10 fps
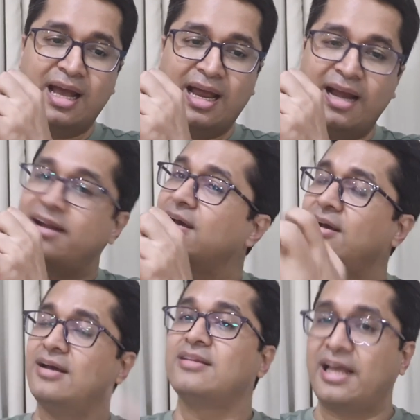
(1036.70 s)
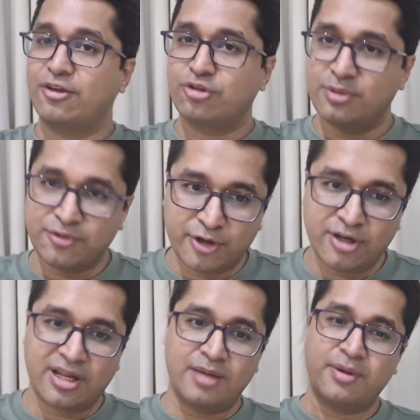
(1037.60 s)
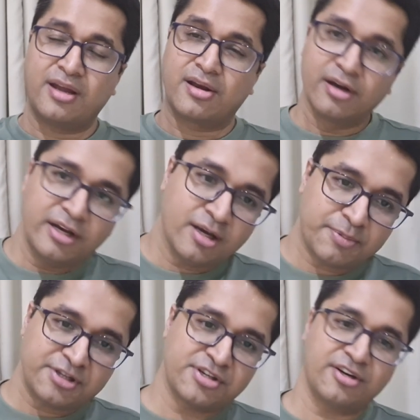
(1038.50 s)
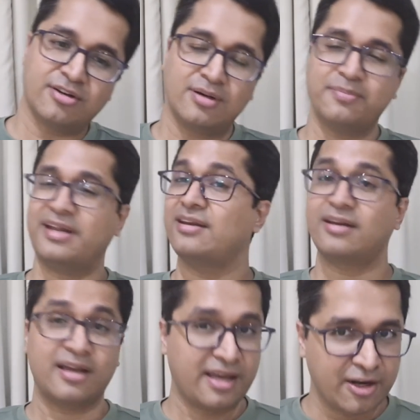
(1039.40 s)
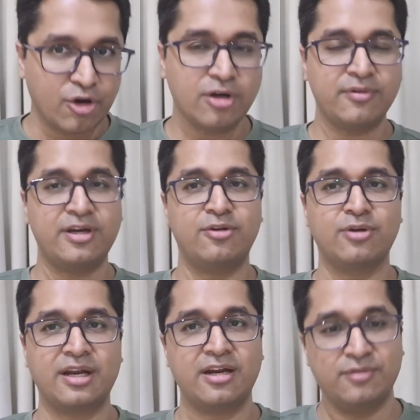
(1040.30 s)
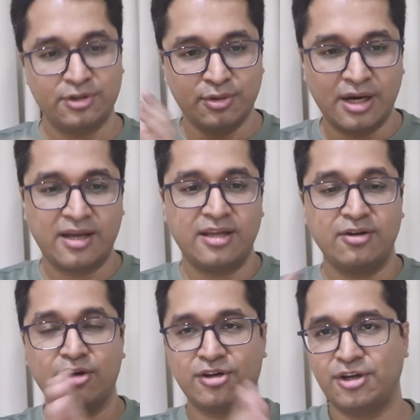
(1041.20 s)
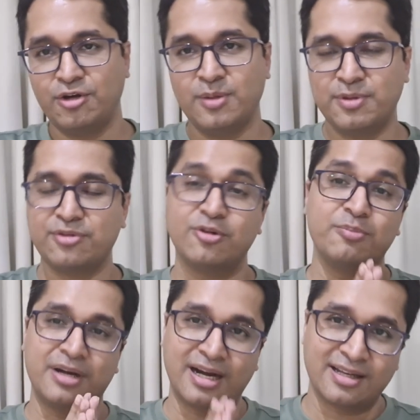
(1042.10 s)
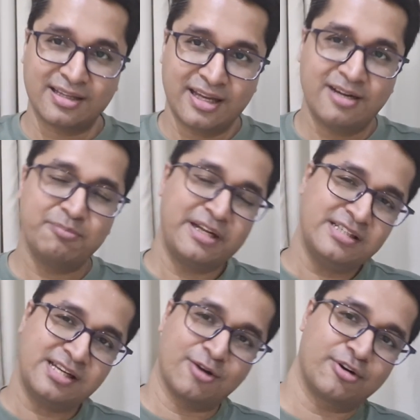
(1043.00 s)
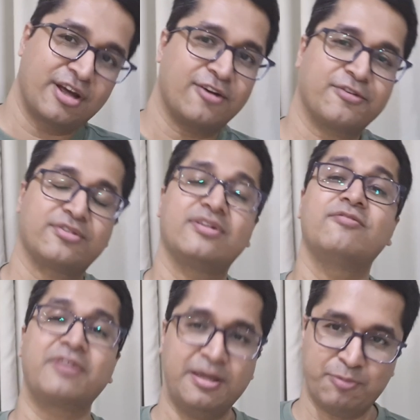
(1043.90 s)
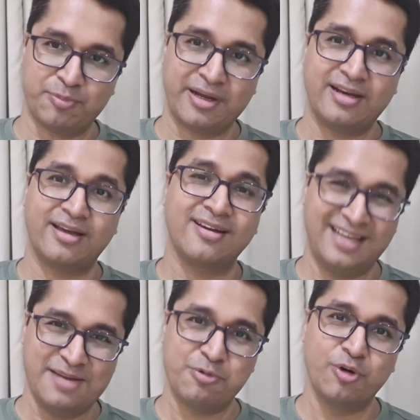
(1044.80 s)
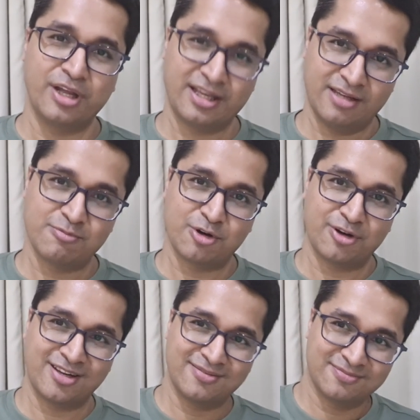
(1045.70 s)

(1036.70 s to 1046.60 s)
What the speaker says: And thank you so much for your time. I really appreciate your company, and I cannot wait to connect with you again on a new episode. But until then, please take good care of yourself. Keep smiling, keep going, keep growing.